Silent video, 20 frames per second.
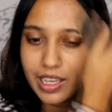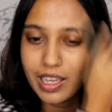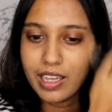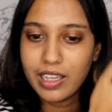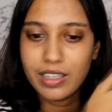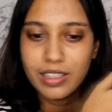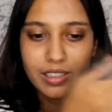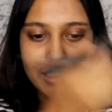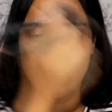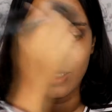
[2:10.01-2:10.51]

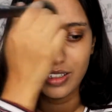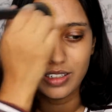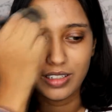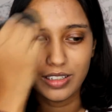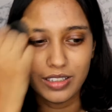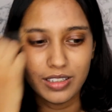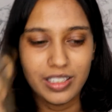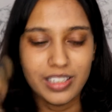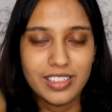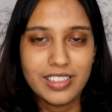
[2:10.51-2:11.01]
and
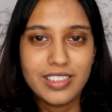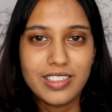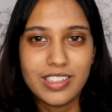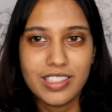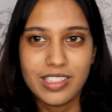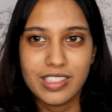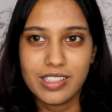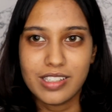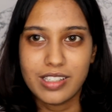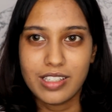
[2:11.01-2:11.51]
there is
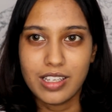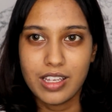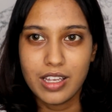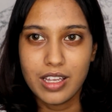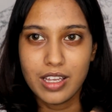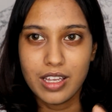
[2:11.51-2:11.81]
this